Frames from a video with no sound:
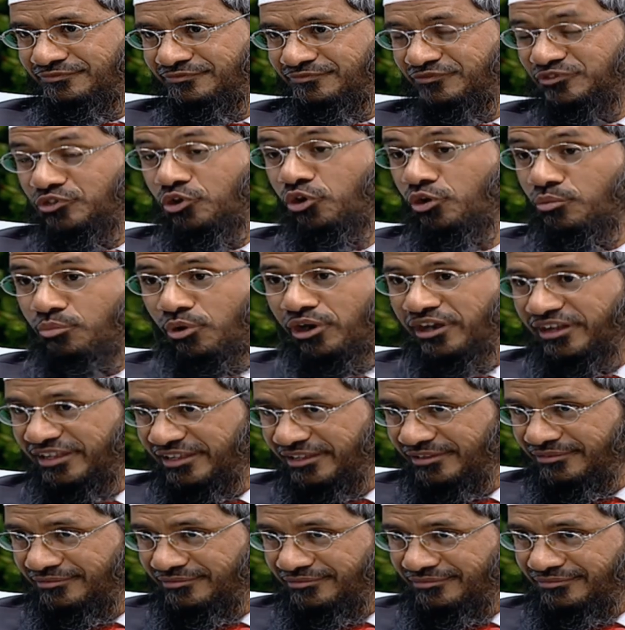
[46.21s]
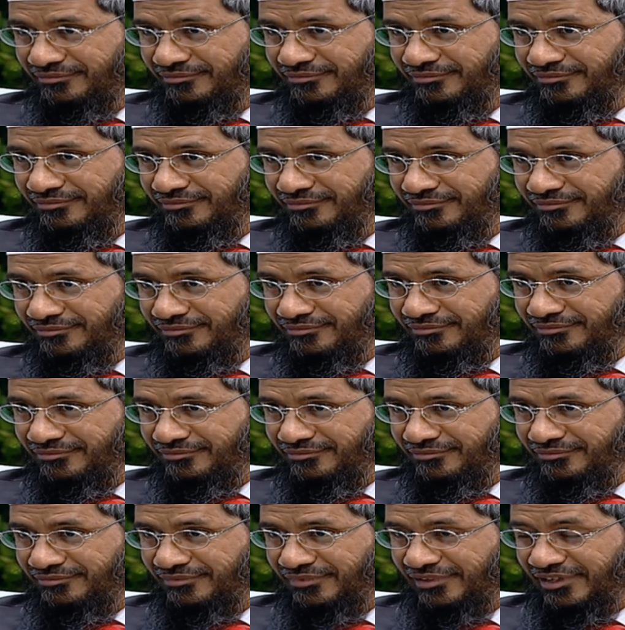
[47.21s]
for the whole body.
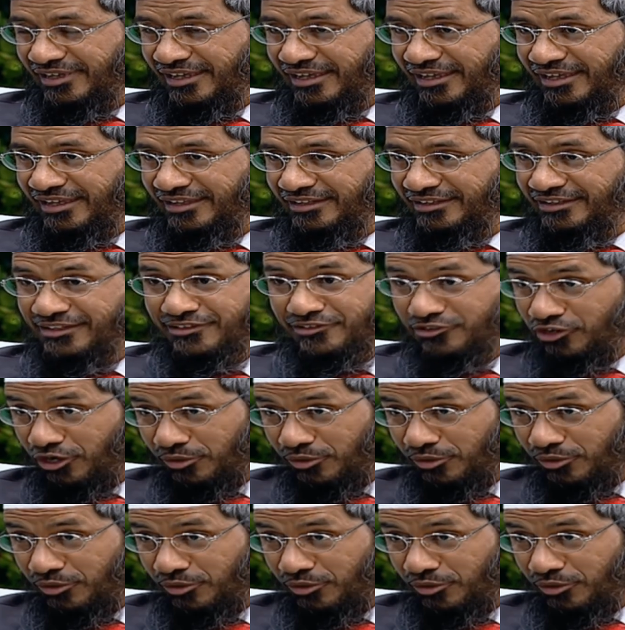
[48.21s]
And he's a